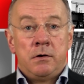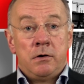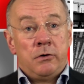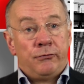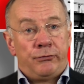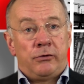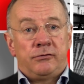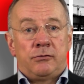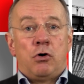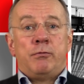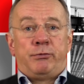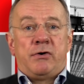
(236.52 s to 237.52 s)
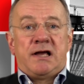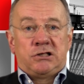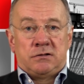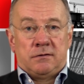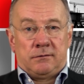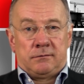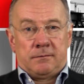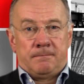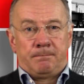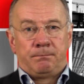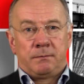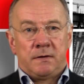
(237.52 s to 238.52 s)
First, the operations.
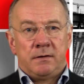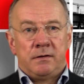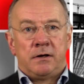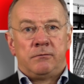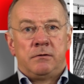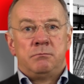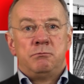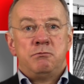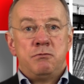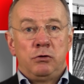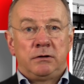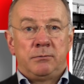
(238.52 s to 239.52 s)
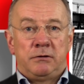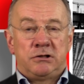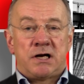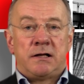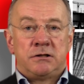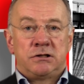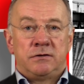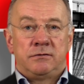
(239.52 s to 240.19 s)
There were multiple challenges